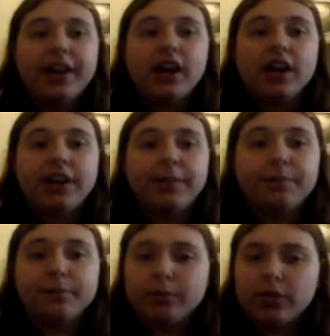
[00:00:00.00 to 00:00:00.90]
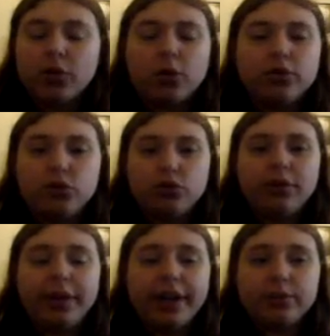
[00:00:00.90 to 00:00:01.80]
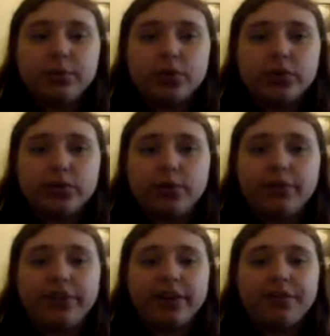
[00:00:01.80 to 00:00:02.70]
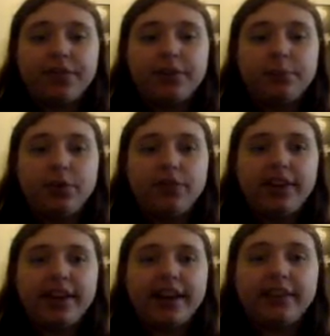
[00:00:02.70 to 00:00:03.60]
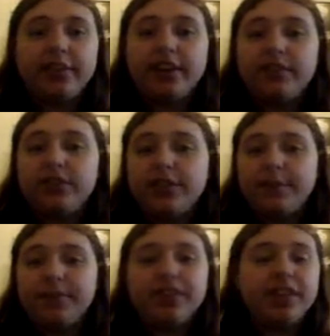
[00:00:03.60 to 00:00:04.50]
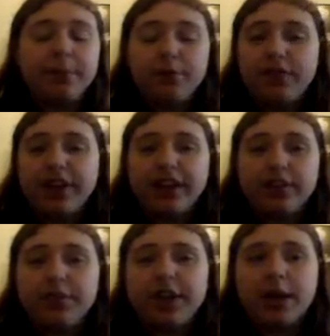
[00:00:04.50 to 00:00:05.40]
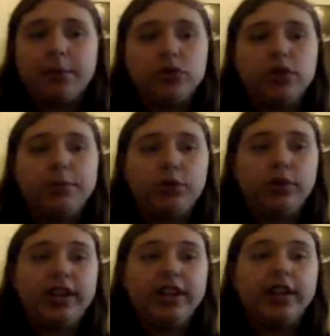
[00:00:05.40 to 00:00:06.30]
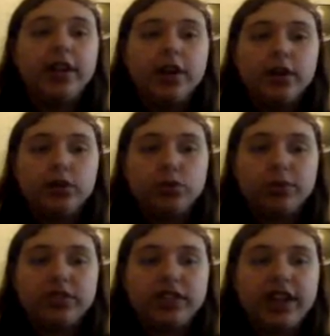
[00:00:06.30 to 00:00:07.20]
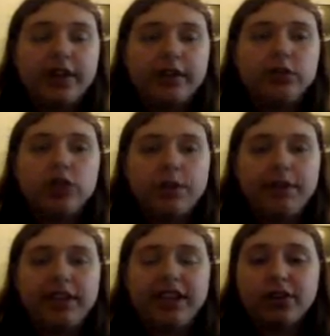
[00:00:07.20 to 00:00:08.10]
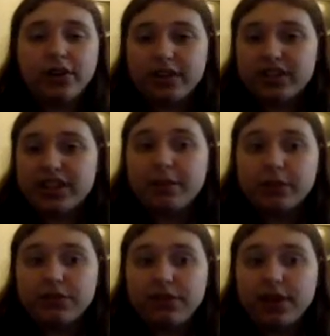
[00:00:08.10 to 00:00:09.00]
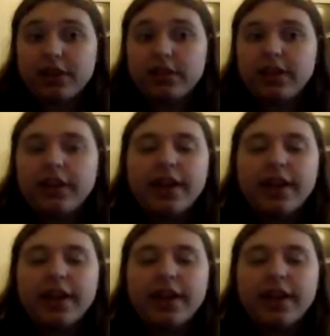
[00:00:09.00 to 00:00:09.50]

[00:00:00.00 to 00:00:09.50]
Of course, True Lies was also a very fun movie. In that movie, I loved the chemistry between Schwarzenegger and Jamie Lee Curtis. That was fun.